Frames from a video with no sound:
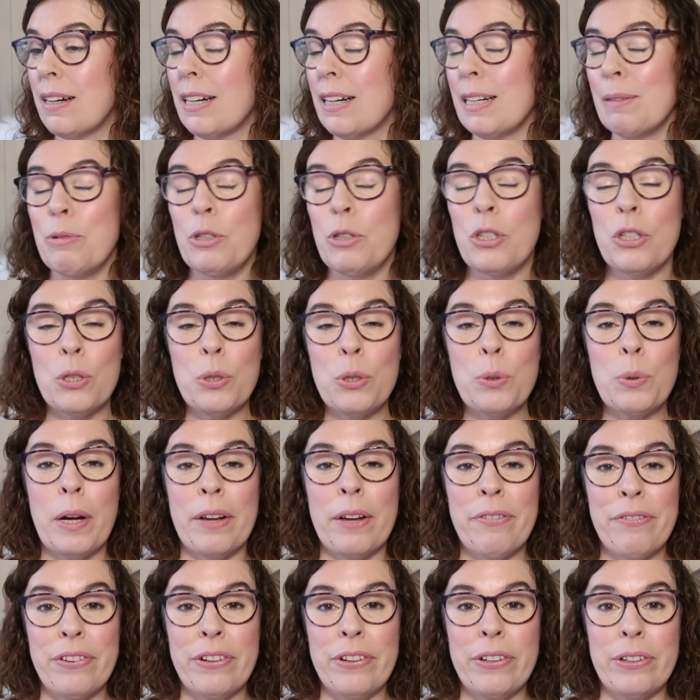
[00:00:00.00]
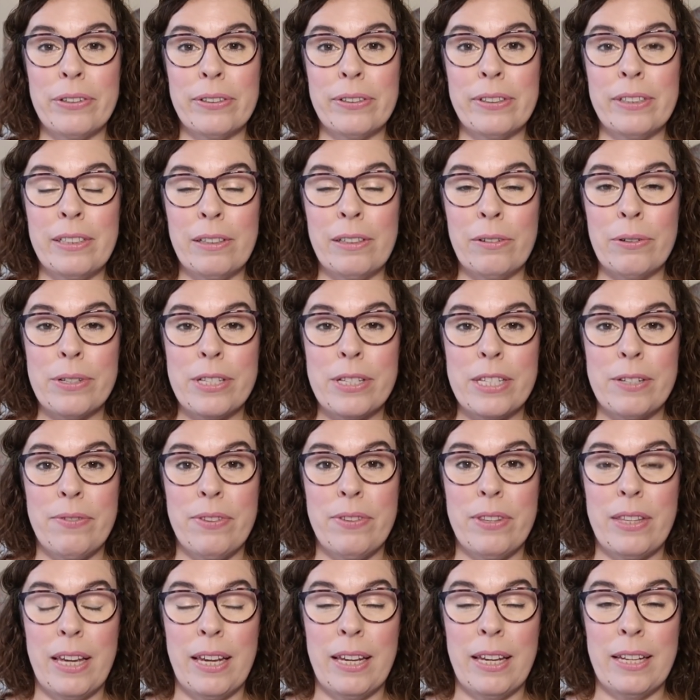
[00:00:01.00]
I'm sure I've forgotten lots of
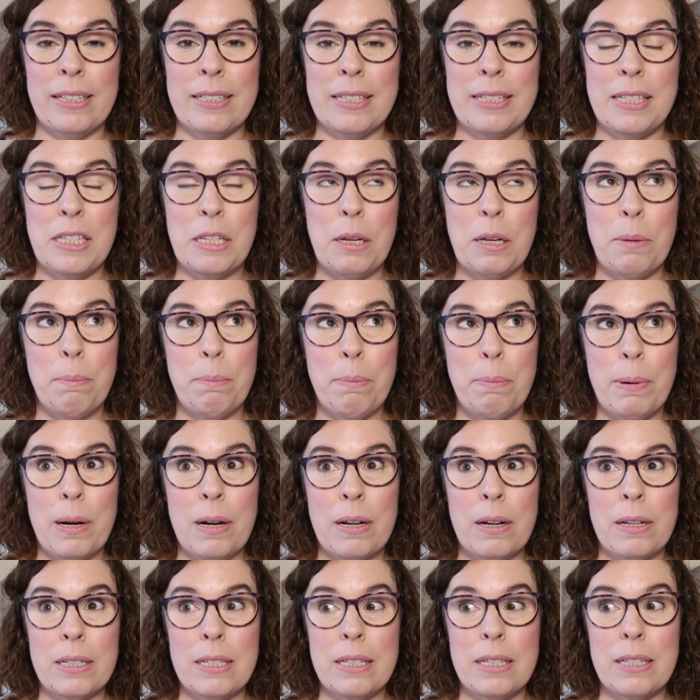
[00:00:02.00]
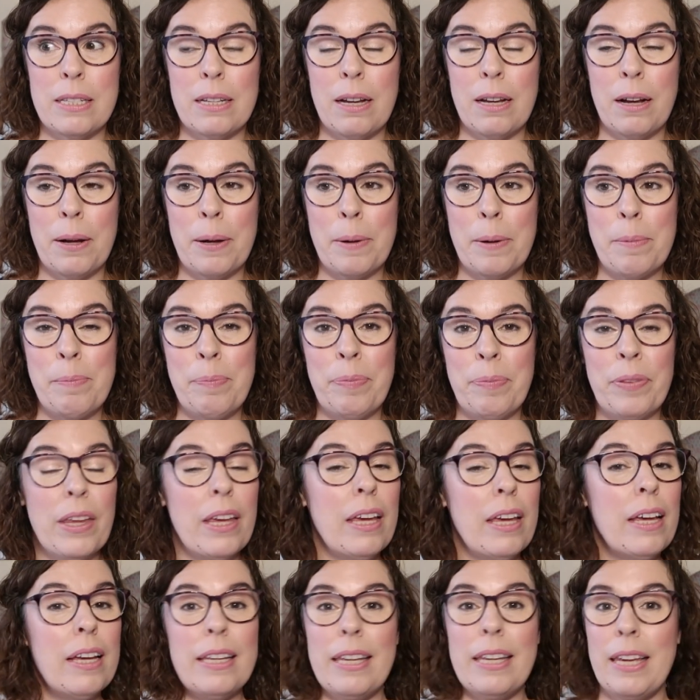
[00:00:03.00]
things, but
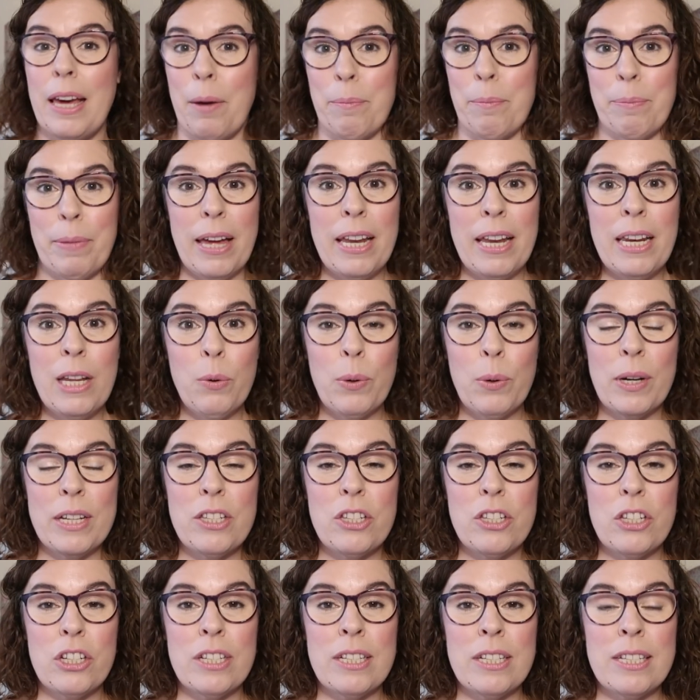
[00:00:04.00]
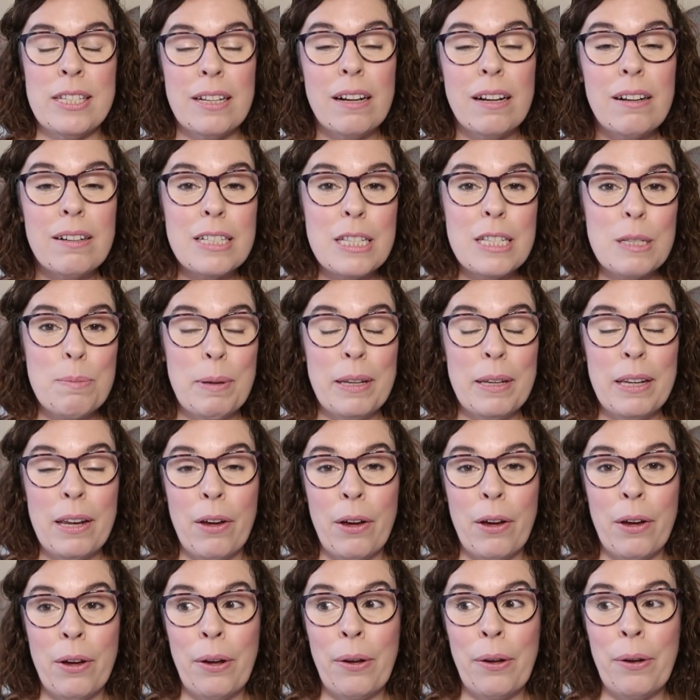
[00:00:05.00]
yeah, any questions, ask
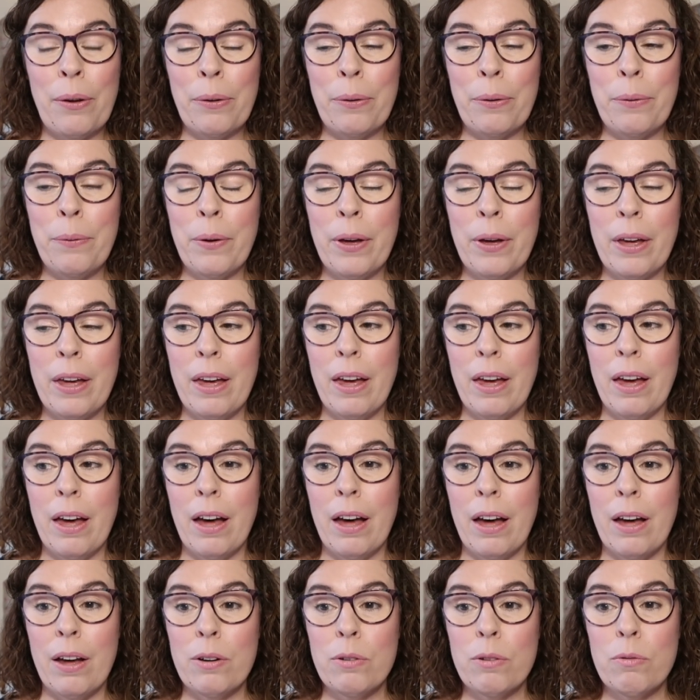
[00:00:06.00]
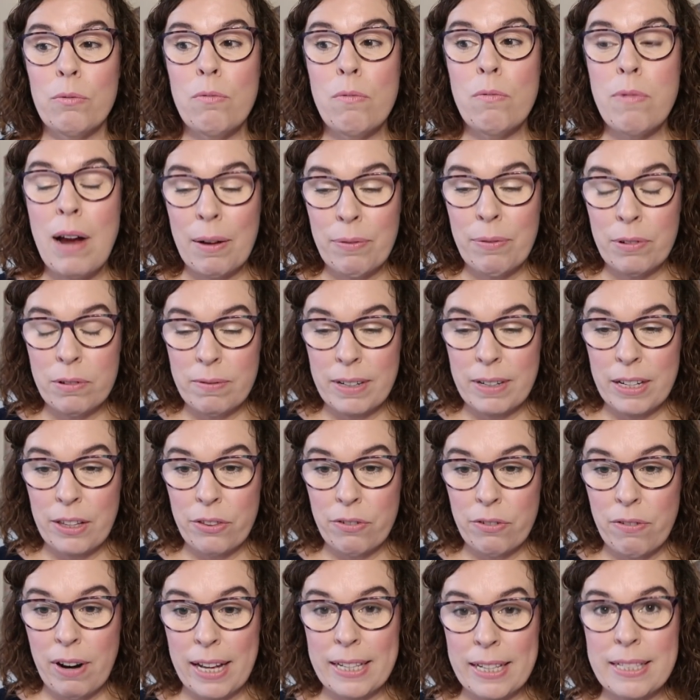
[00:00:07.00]
below. Ravelry
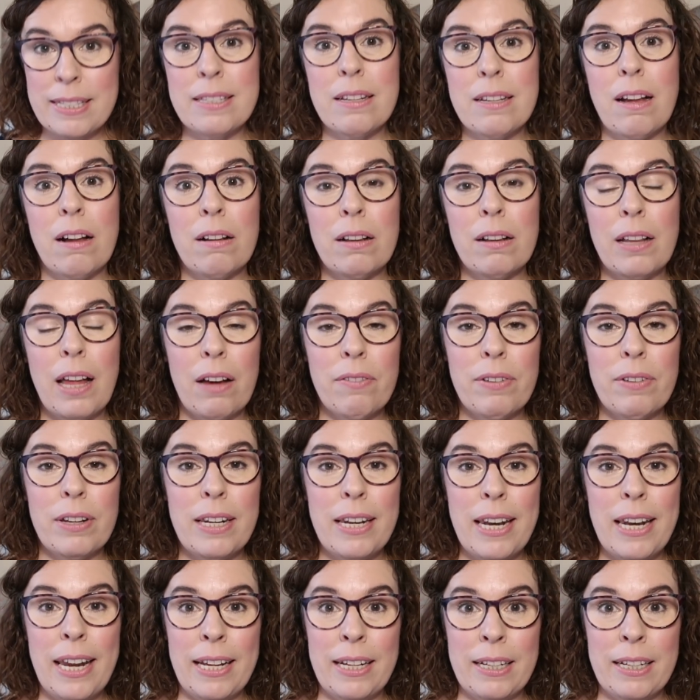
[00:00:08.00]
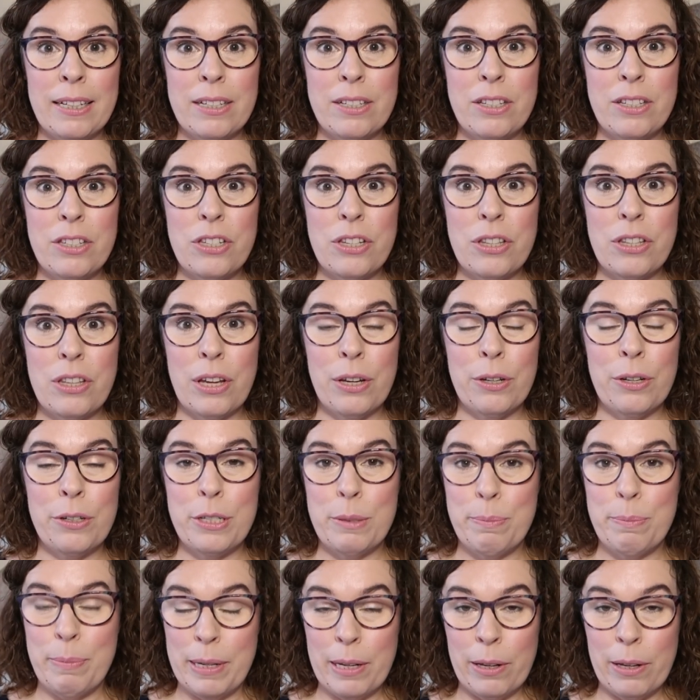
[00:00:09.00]
threads, I'll have a link to
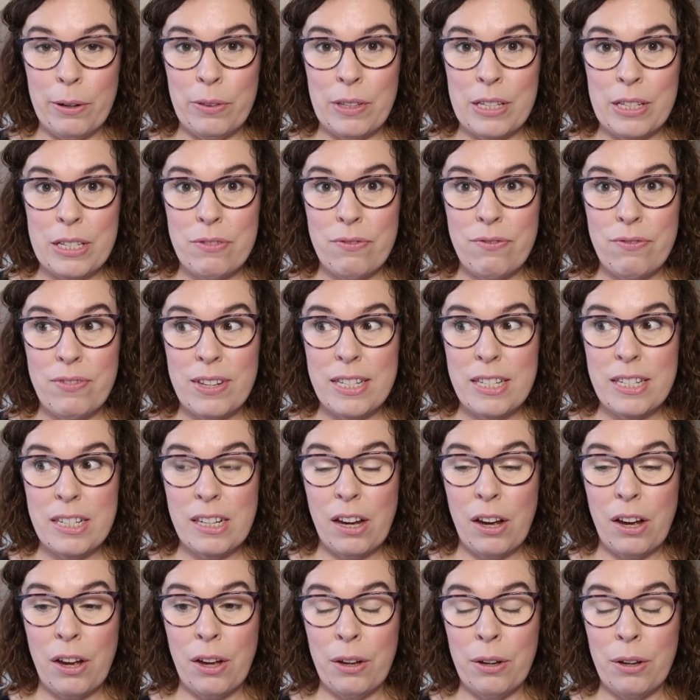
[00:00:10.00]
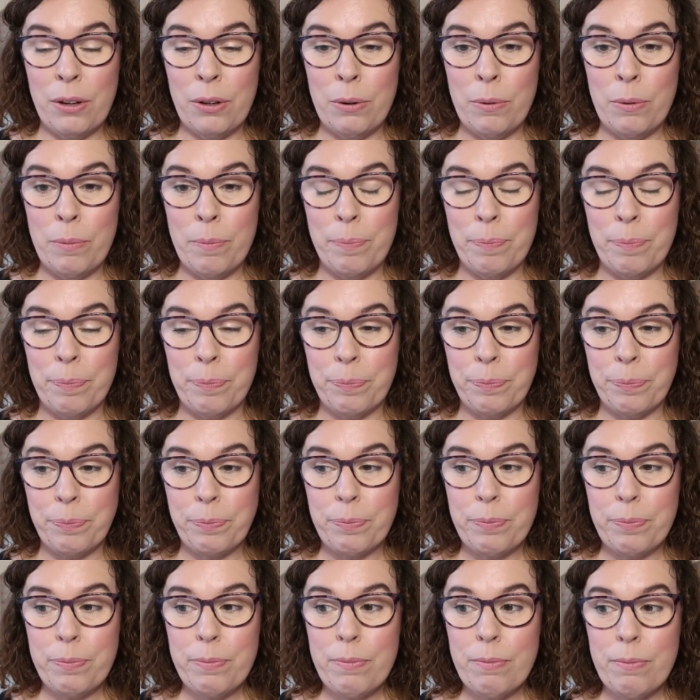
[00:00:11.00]
those below this video.
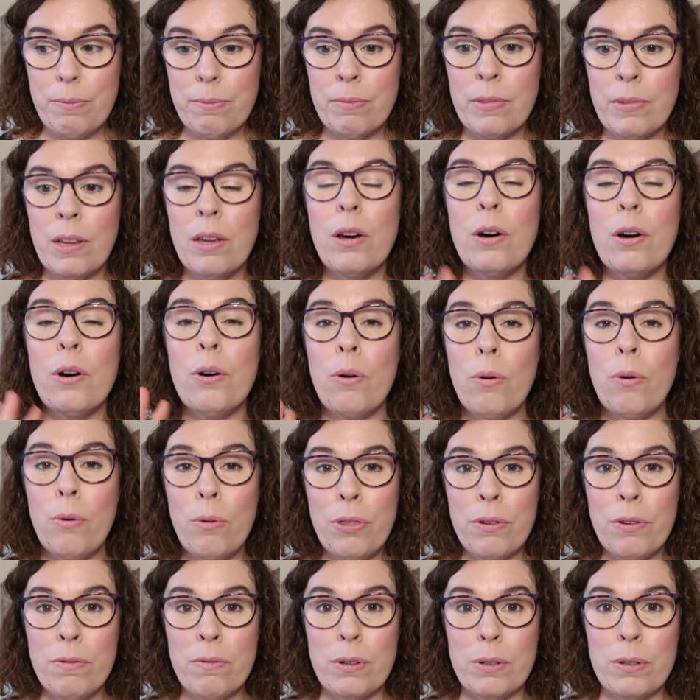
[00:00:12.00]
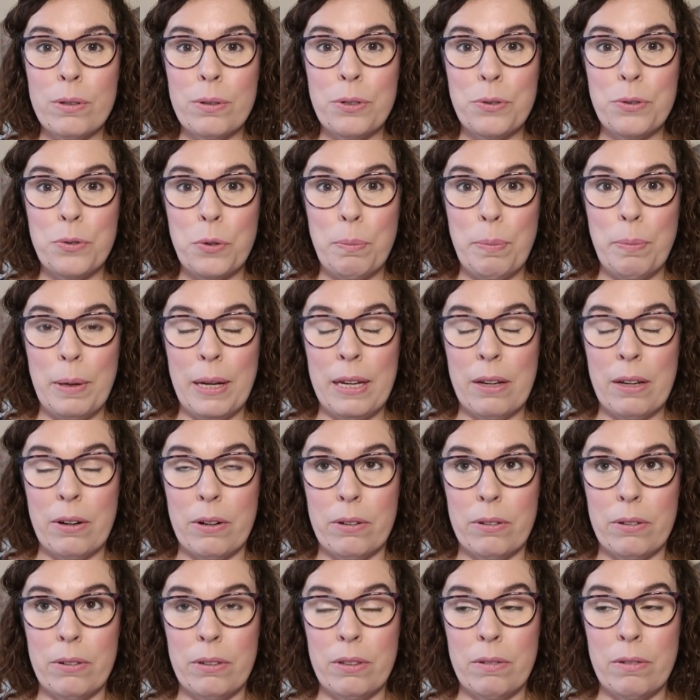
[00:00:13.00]
All the rules will be
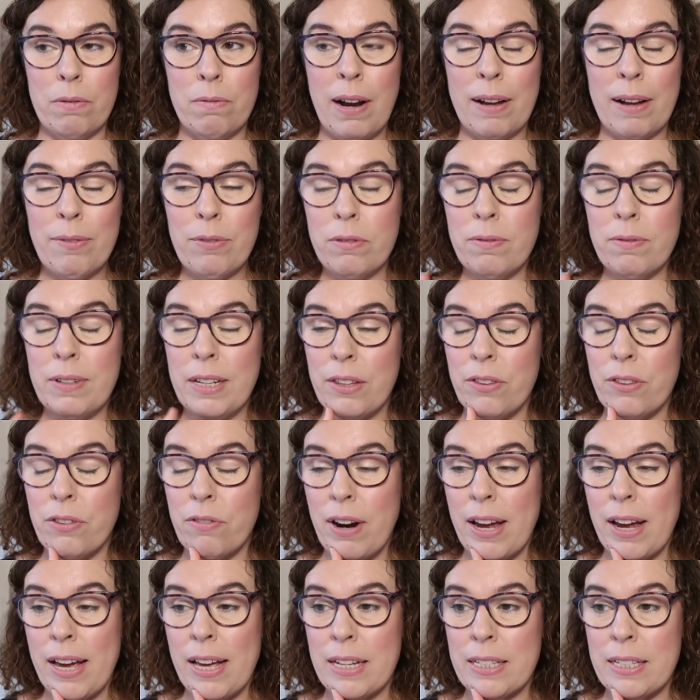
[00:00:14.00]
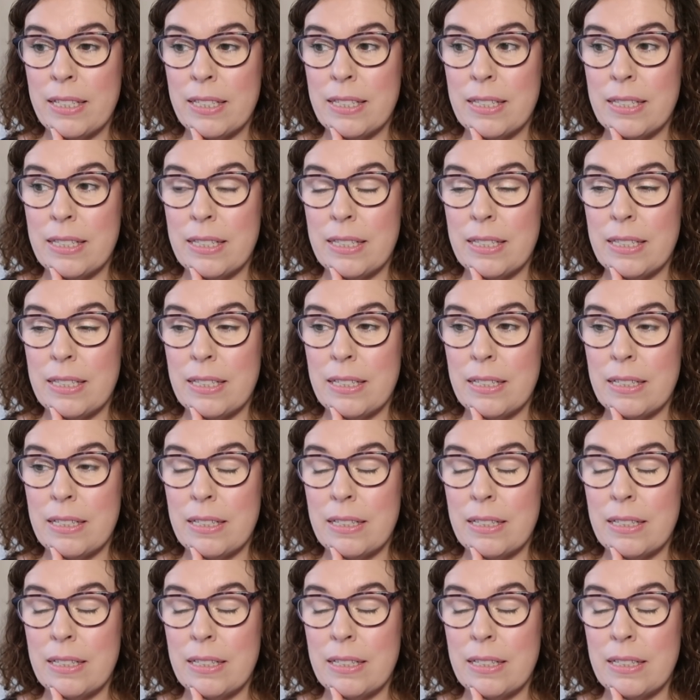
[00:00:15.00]
on the Ravelry threads.